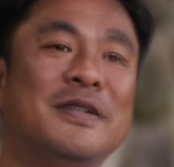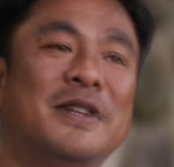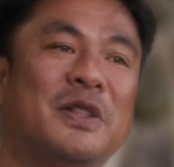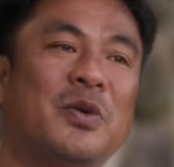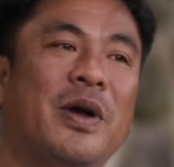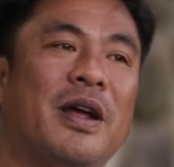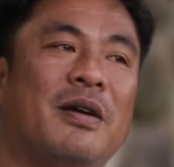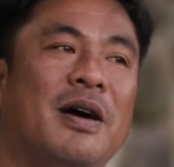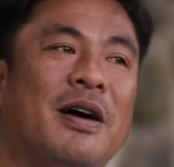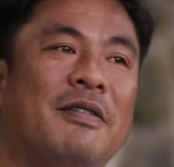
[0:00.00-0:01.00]
Do not
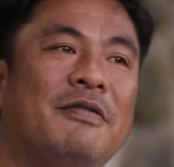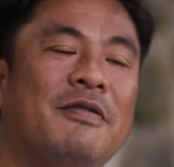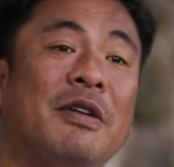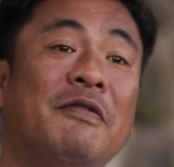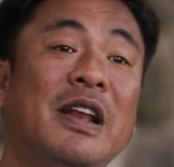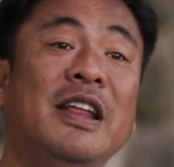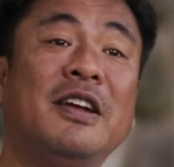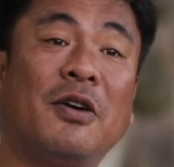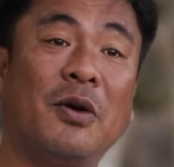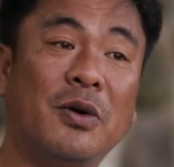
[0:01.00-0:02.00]
wear
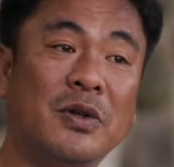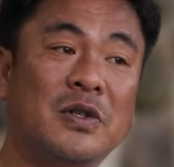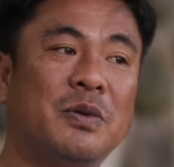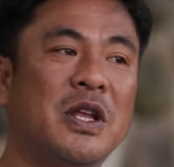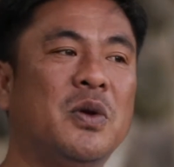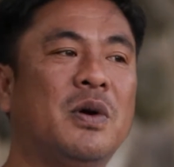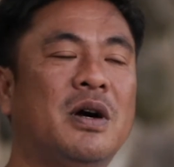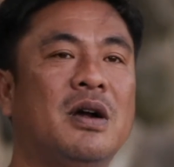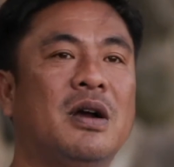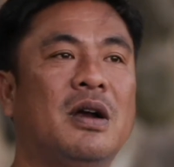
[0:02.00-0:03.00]
revealing clothes when you
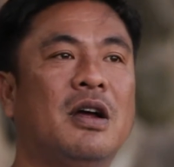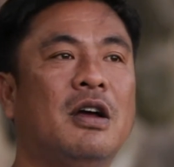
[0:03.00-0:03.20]
are